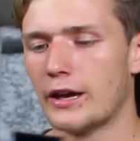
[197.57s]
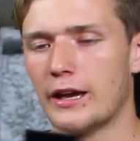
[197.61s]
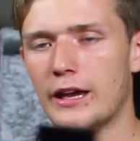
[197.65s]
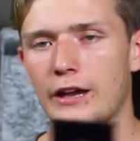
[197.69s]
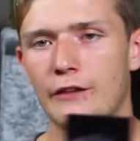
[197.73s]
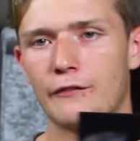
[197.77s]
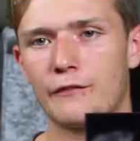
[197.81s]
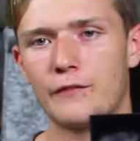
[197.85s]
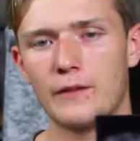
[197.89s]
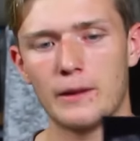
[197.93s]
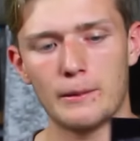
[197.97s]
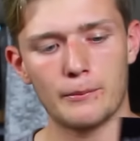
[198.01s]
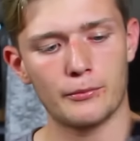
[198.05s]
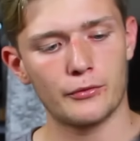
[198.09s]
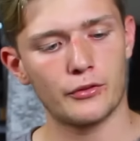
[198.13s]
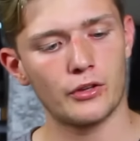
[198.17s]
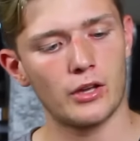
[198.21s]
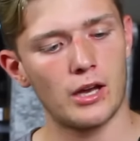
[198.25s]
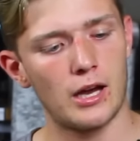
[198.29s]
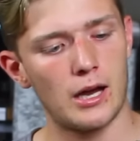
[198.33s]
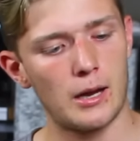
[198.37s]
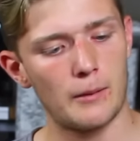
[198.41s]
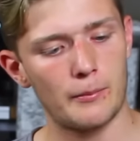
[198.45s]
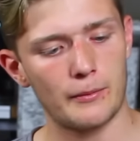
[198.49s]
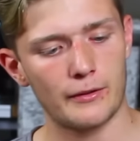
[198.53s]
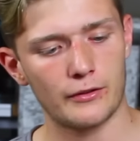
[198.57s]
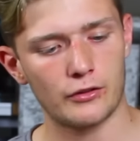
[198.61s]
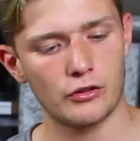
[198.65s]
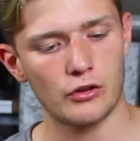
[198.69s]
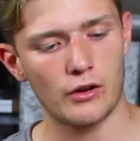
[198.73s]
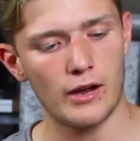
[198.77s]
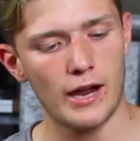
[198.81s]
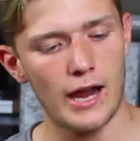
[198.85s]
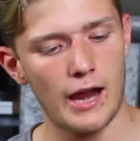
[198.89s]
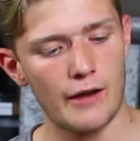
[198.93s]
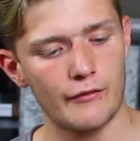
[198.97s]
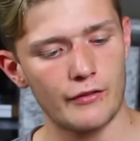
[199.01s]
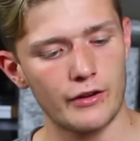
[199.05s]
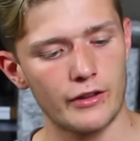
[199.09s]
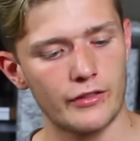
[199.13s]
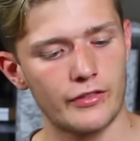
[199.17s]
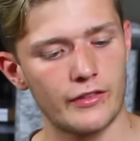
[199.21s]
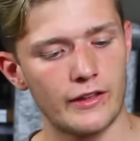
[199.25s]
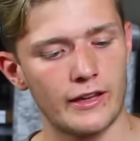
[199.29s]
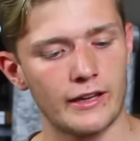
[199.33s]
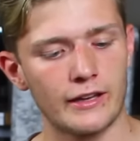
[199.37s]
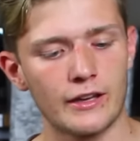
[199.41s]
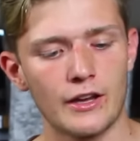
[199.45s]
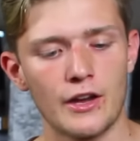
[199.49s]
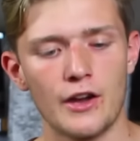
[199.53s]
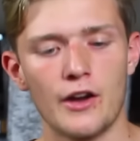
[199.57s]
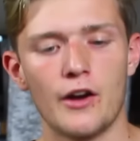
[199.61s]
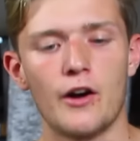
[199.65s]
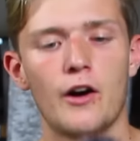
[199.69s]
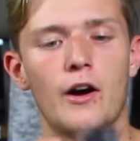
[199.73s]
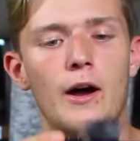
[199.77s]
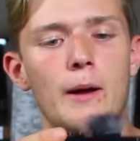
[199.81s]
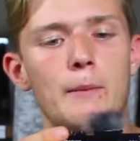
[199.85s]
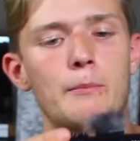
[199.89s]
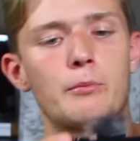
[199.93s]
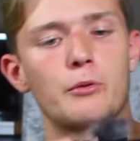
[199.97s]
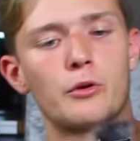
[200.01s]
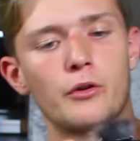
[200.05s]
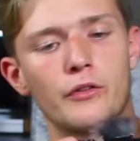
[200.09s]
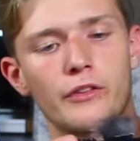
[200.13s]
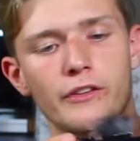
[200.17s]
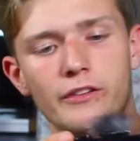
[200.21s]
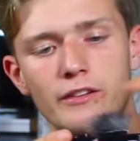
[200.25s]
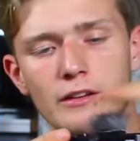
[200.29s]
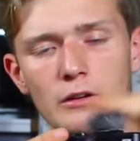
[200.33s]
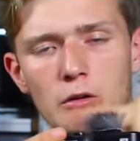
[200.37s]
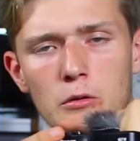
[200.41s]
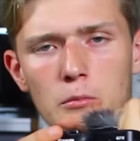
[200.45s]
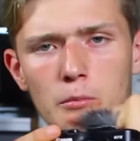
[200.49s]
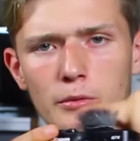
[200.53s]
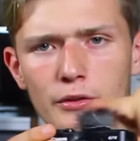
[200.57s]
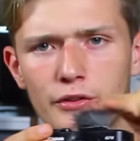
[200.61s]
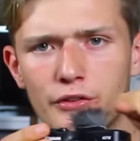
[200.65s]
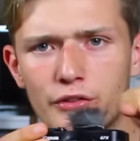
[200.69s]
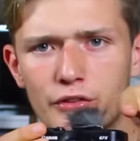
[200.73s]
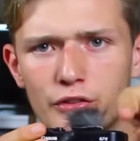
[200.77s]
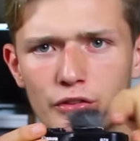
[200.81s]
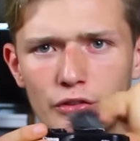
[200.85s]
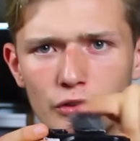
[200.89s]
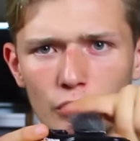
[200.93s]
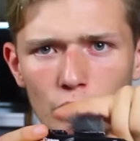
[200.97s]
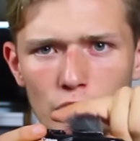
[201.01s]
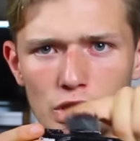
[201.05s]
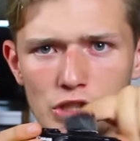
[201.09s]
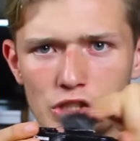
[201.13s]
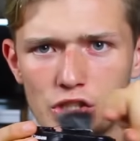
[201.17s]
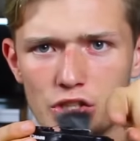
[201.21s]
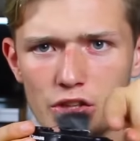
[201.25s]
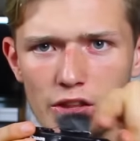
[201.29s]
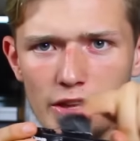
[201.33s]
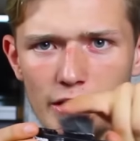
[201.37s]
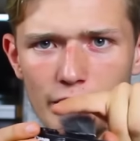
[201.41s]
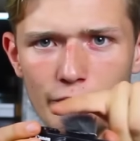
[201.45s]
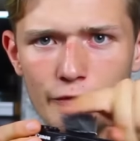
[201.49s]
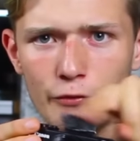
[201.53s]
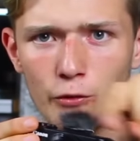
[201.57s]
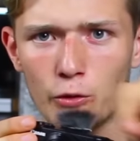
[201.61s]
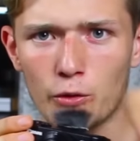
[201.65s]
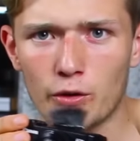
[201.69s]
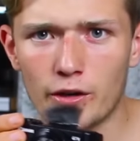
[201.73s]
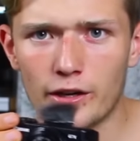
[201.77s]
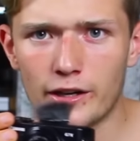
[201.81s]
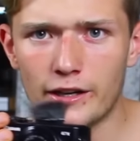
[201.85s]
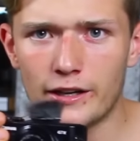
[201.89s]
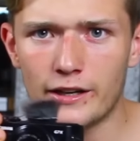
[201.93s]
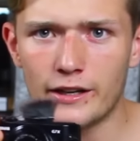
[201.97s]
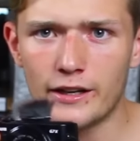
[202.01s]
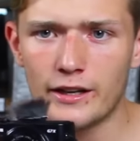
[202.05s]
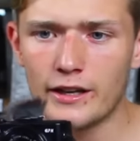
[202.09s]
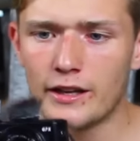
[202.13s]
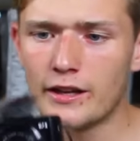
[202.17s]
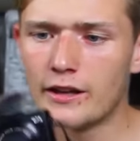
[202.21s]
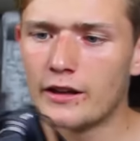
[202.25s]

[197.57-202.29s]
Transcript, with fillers: It flips up, it's got everything thing. I bought this little moustache thing for it.